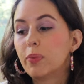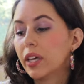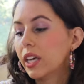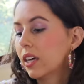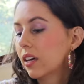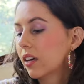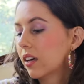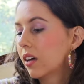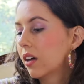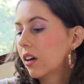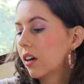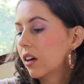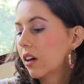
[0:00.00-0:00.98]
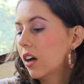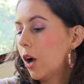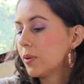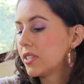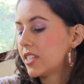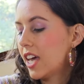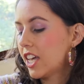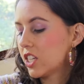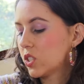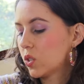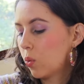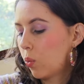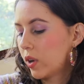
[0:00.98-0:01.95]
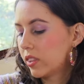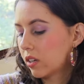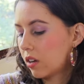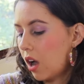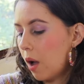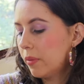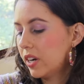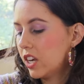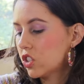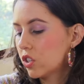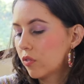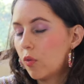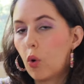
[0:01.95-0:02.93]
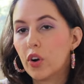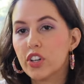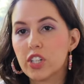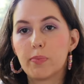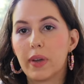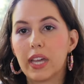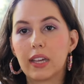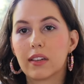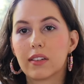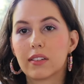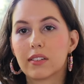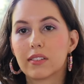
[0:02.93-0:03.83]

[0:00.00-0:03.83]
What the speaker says: be obsessed with the combination of orange and pink.